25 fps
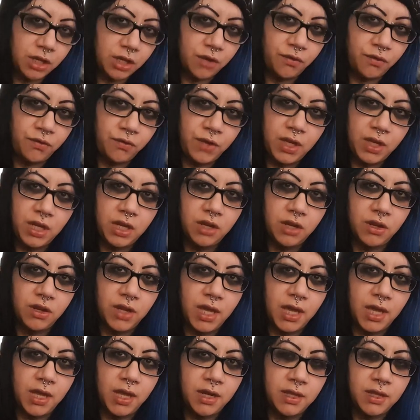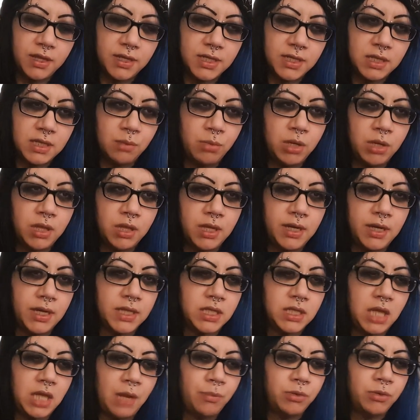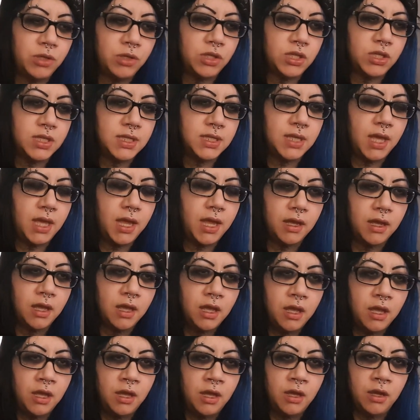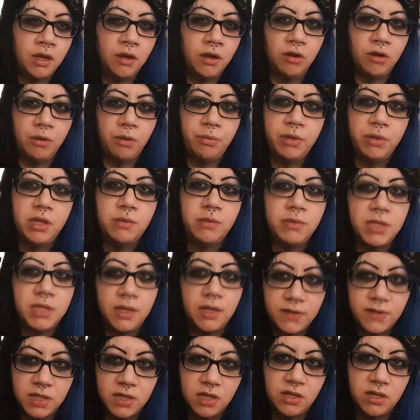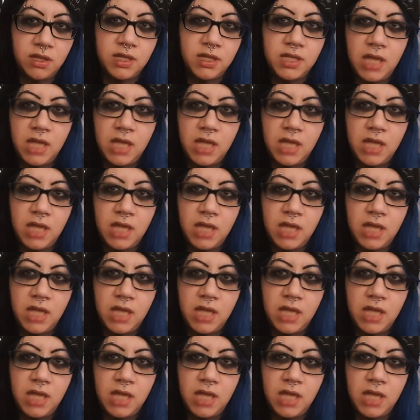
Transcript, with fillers: You're feeding your kid, and then somebody in the next table is just like, groping themselves under the